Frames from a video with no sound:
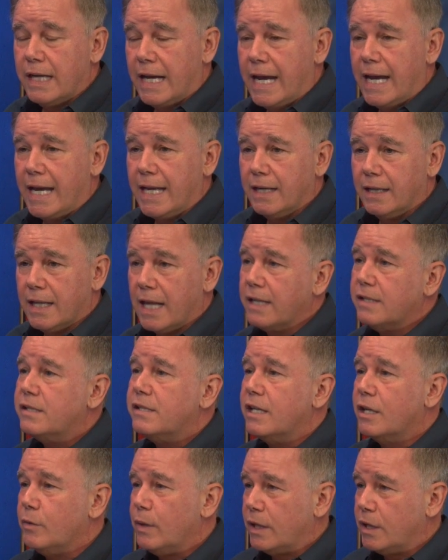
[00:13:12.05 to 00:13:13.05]
and a lot of
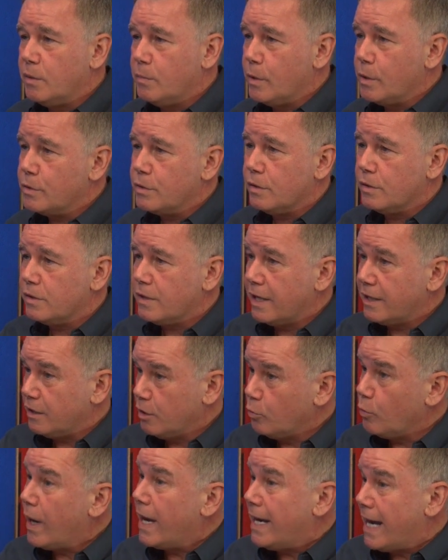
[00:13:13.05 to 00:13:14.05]
cigarette commercials, like the
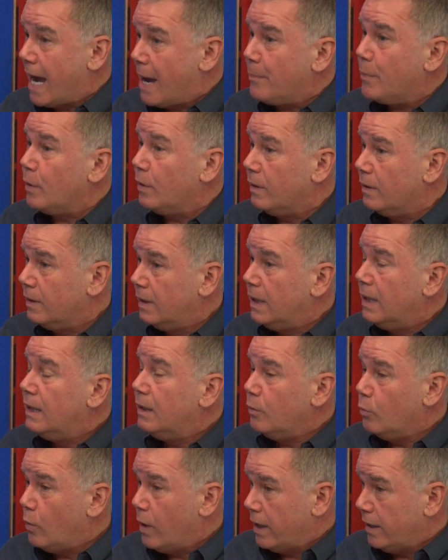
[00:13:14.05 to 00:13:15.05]
Red Apple
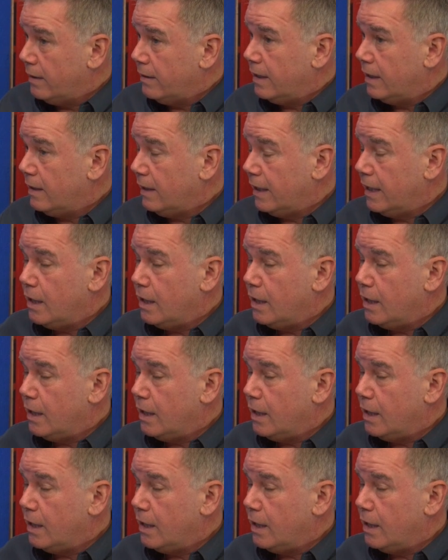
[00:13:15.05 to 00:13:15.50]
one that mm-hmm.